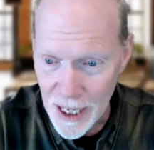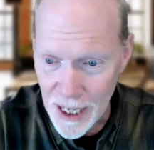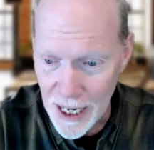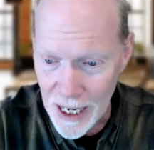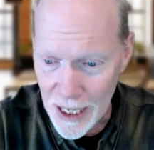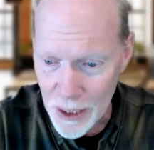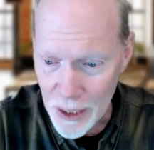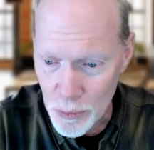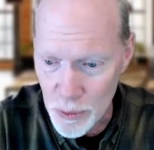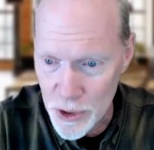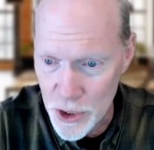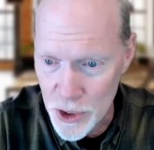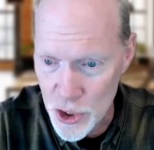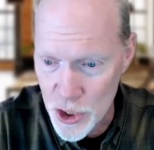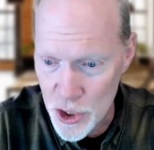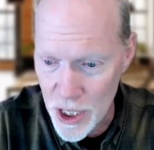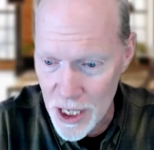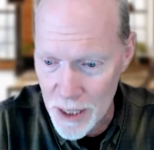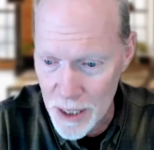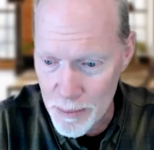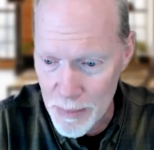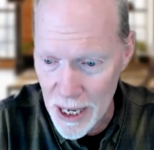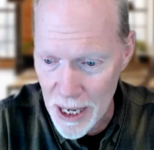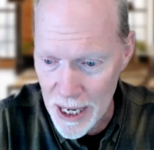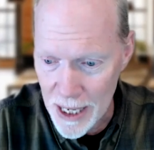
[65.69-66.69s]
I will
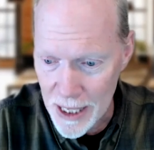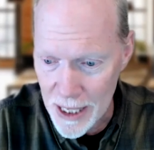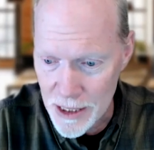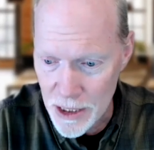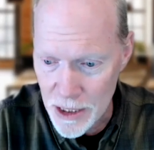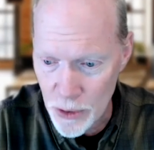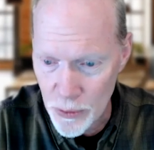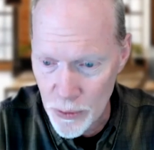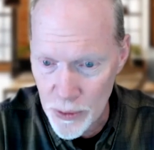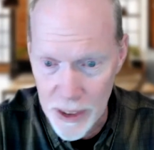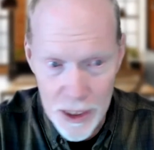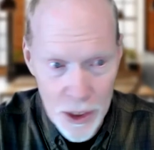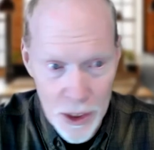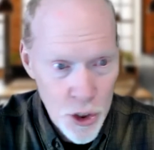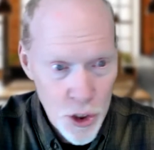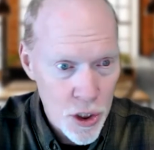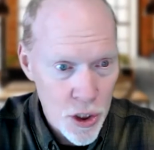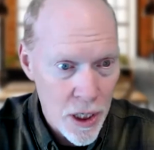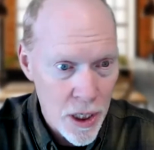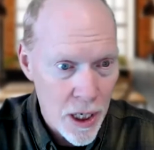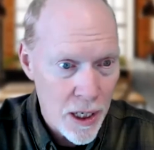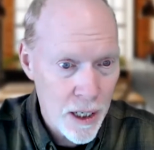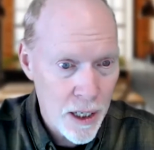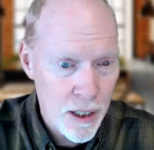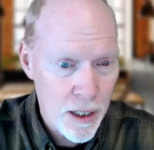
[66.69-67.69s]
share my screen
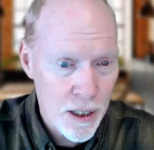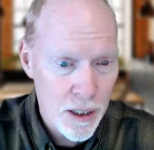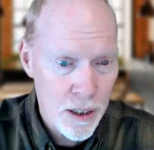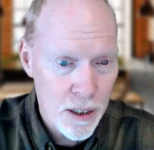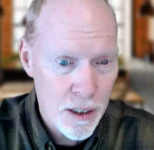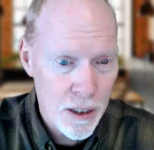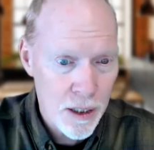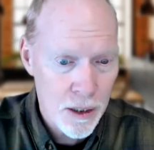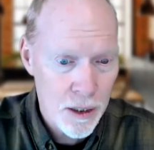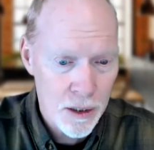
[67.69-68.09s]
share.